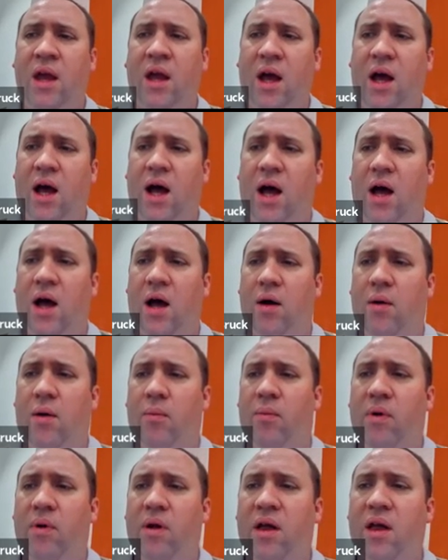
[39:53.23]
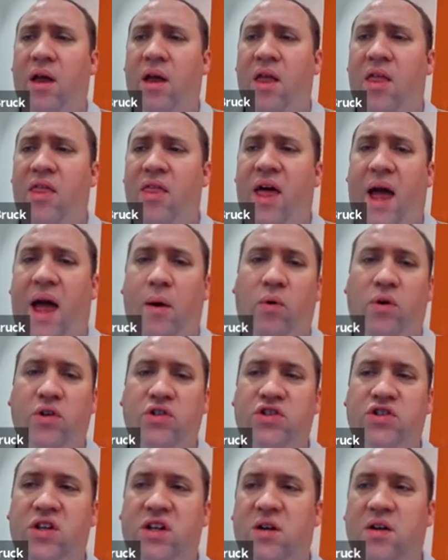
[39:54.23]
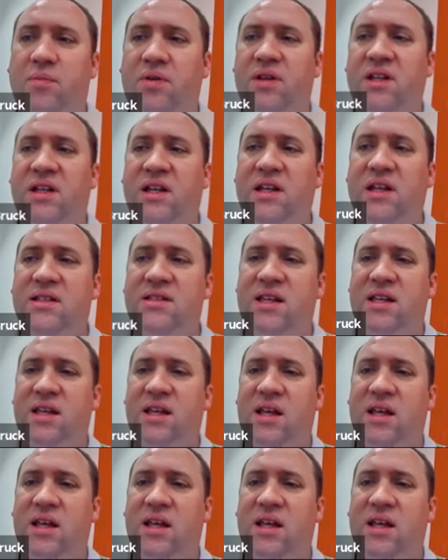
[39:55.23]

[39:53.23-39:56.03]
that I want you to complete